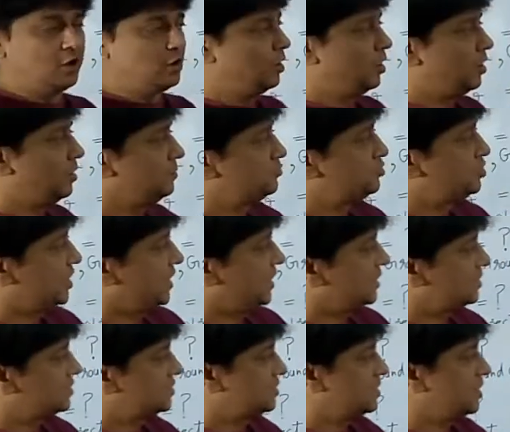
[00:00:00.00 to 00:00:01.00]

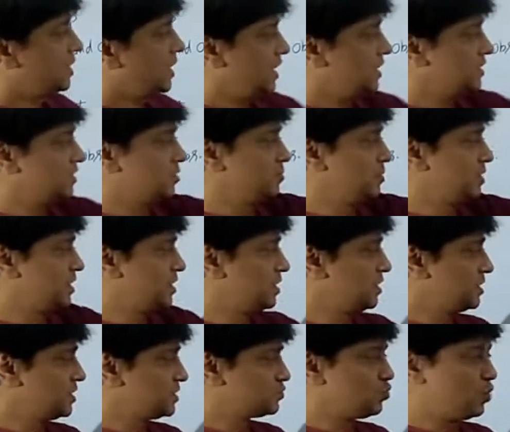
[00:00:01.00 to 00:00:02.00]
object and the
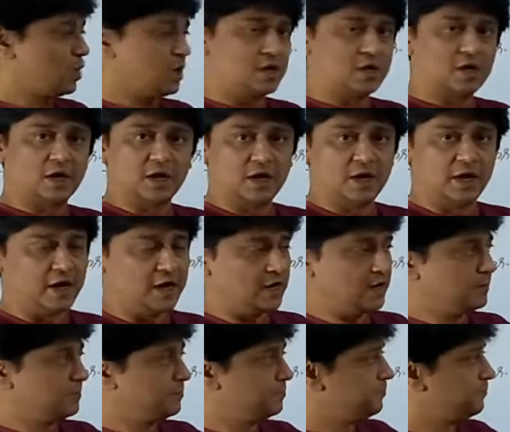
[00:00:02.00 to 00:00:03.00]
mirror is what?
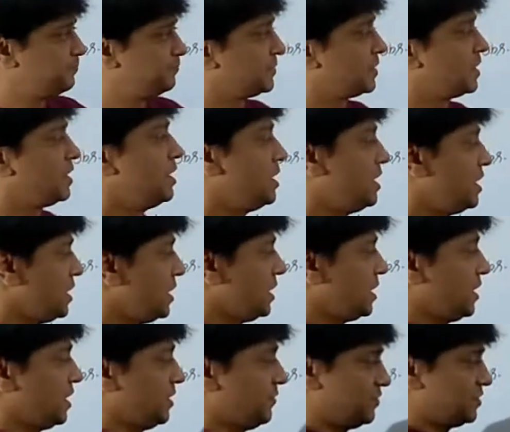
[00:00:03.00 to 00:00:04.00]
D.
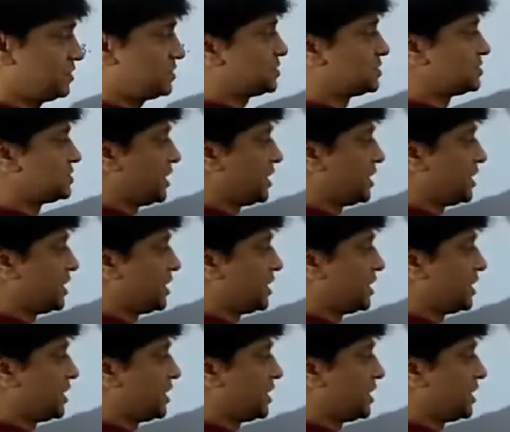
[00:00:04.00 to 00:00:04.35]
If this is